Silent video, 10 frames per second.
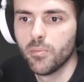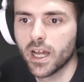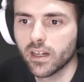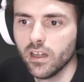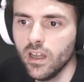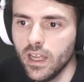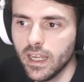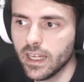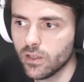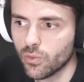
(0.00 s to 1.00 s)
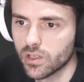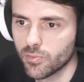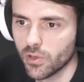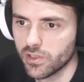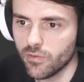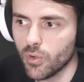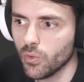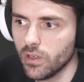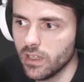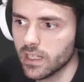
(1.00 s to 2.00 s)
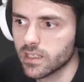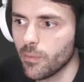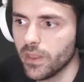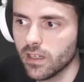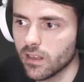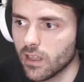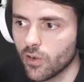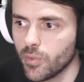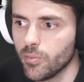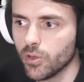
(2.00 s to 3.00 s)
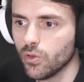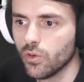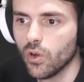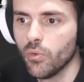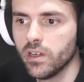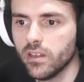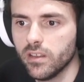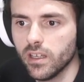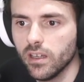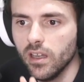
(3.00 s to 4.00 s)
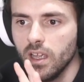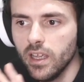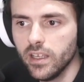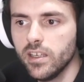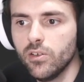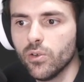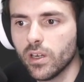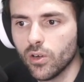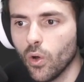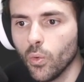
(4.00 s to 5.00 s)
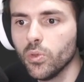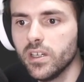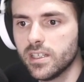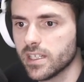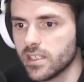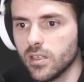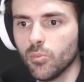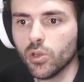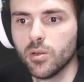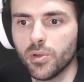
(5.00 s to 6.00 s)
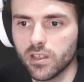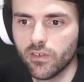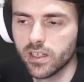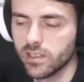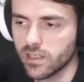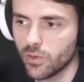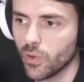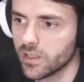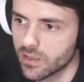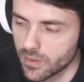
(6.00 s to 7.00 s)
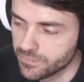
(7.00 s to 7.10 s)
back into responsive mode. That's something that a lot of people don't know, and they think here you can only test in multiple devices at once.